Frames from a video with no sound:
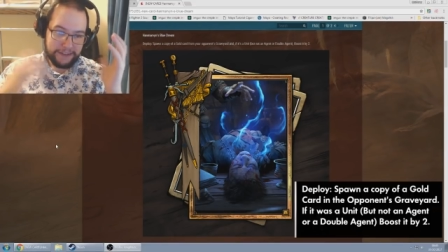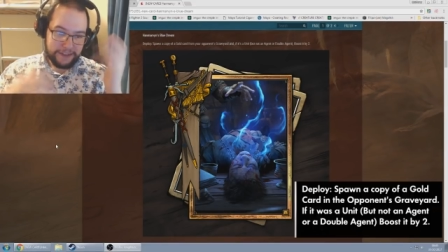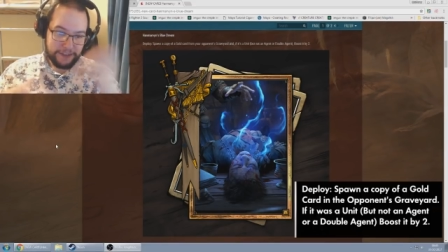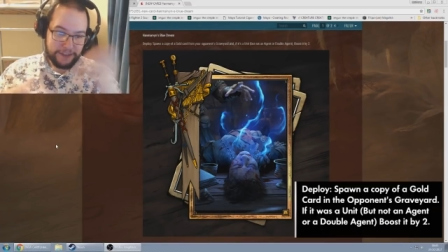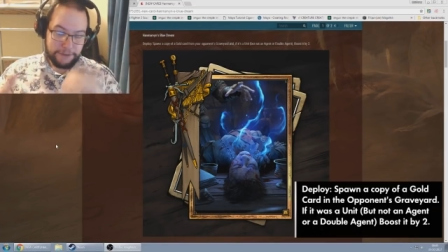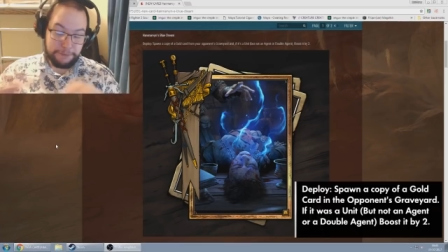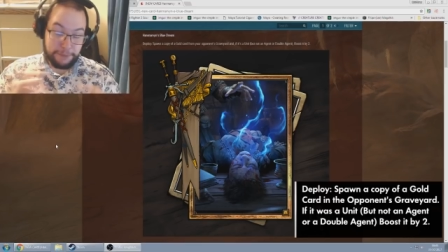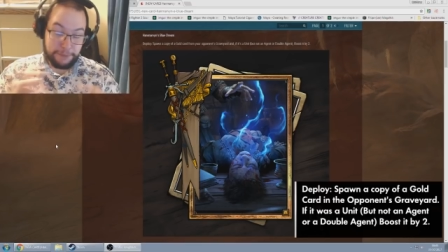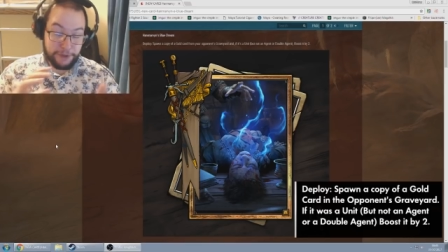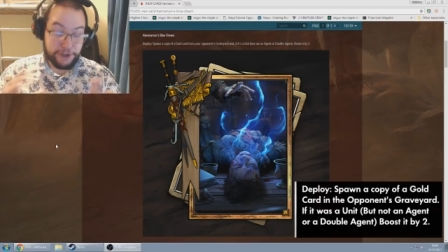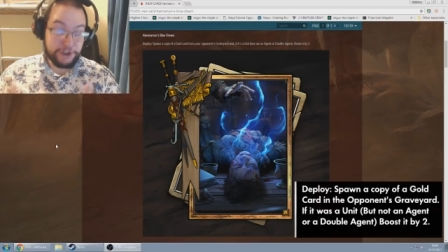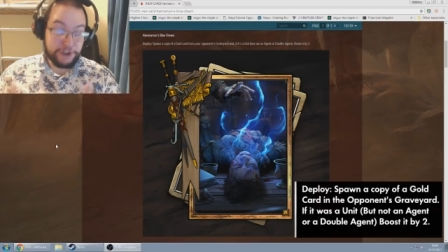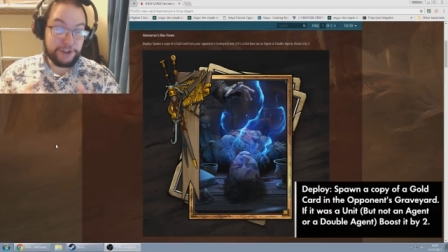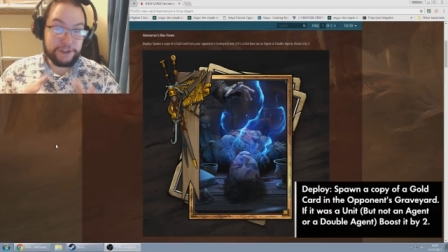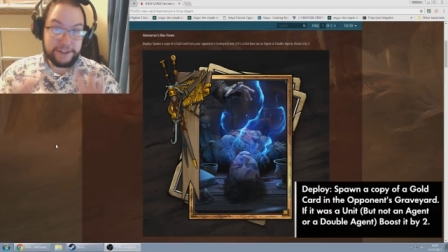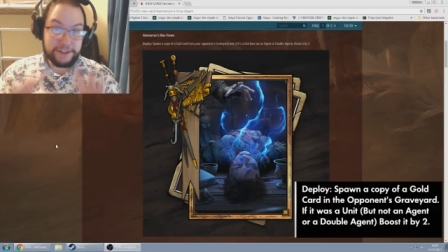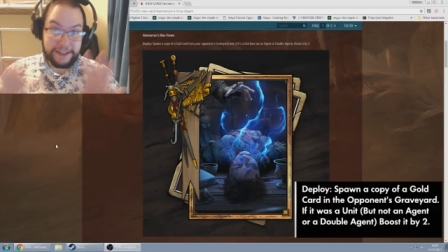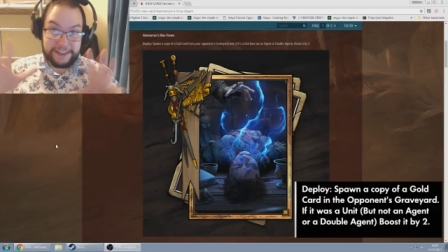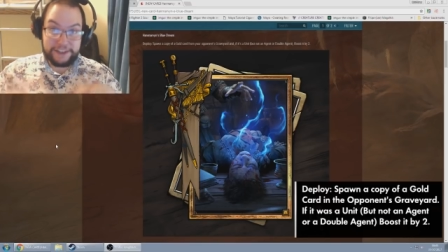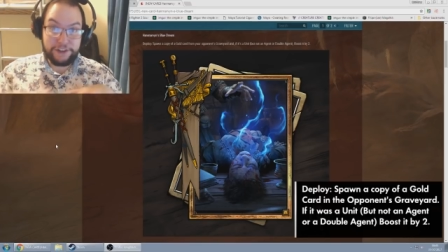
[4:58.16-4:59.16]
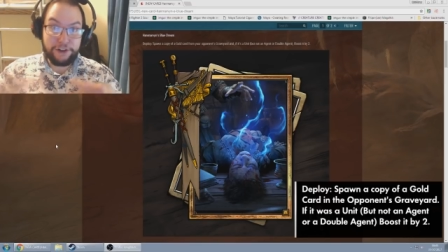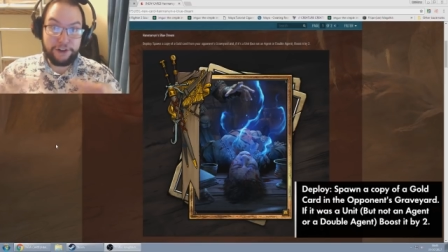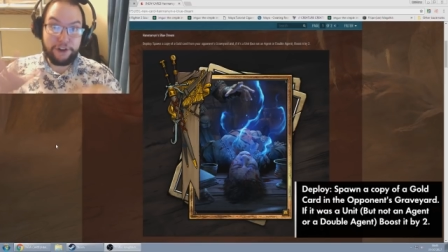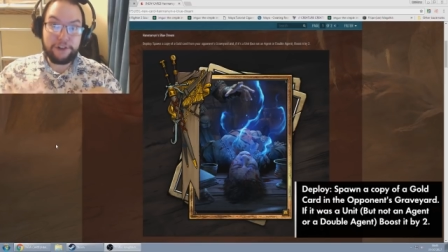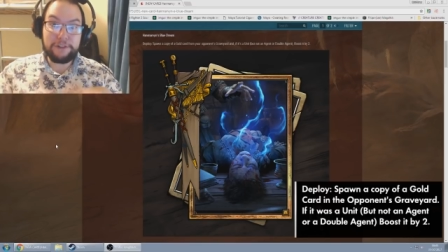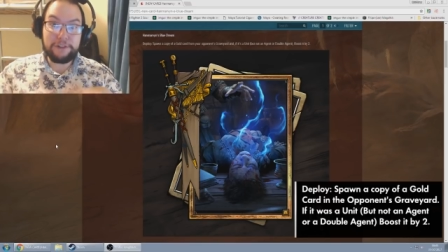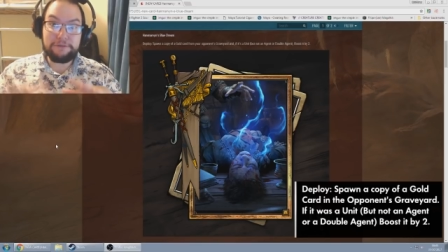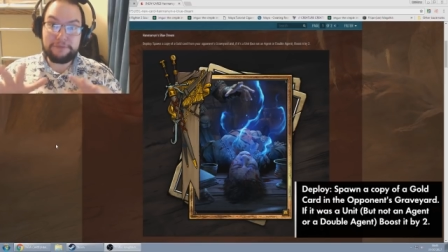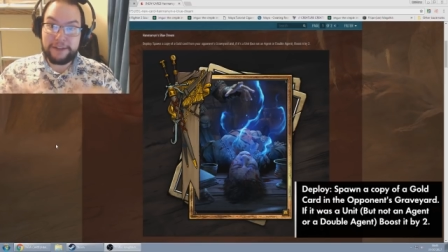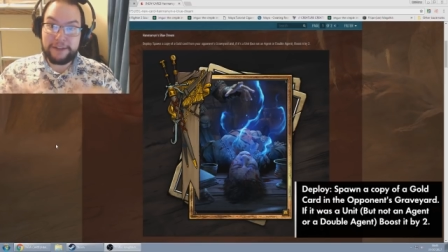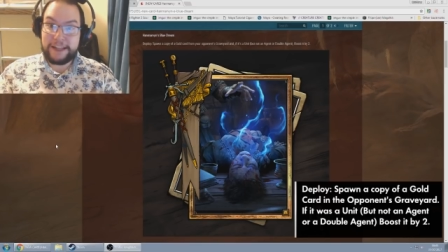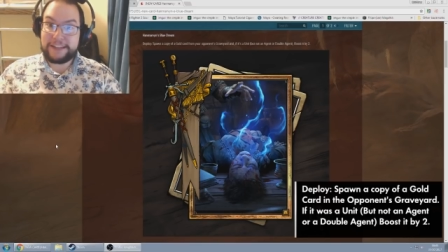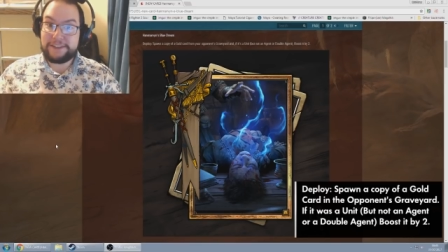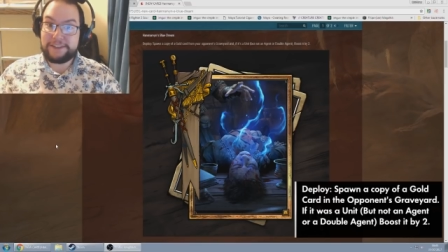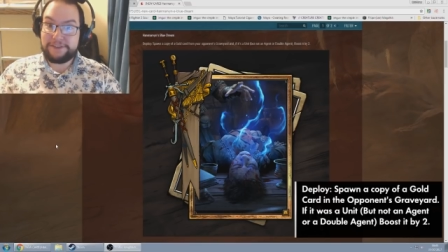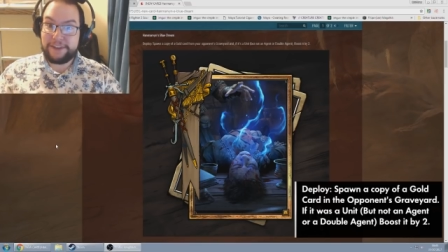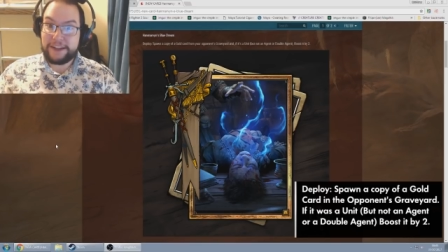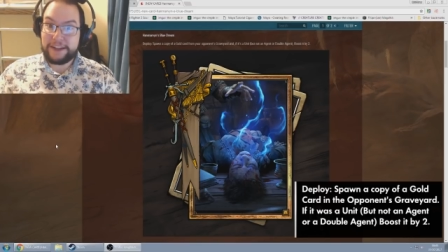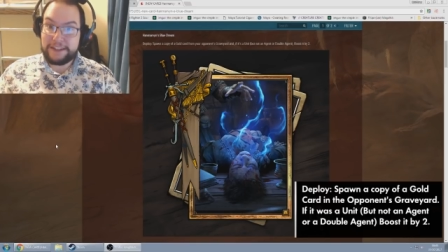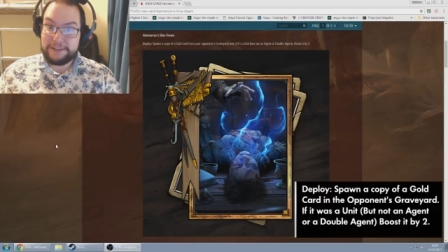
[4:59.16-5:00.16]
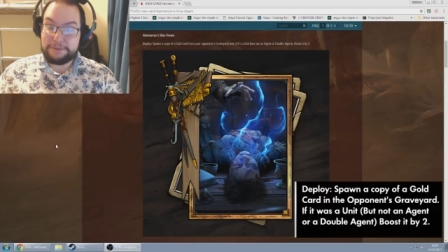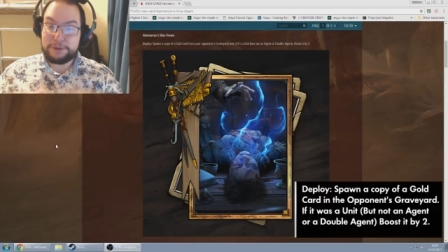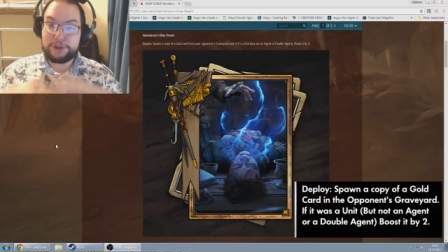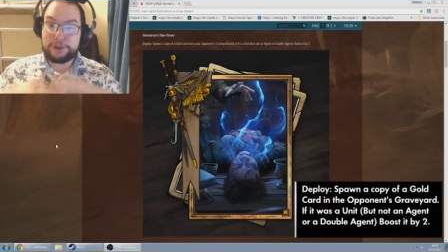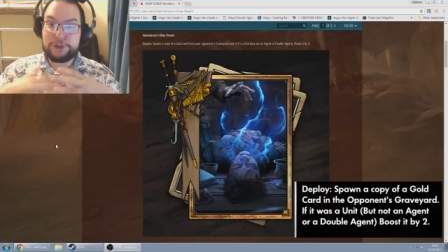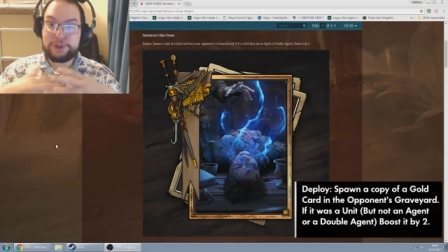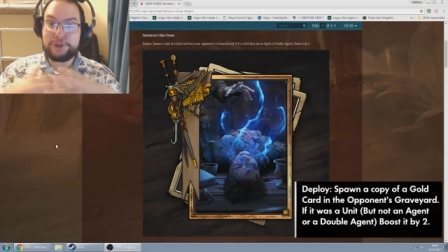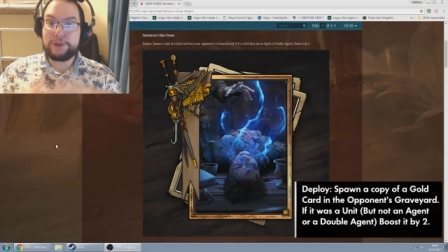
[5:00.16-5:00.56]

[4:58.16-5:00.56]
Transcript: because it's a lot less effective because you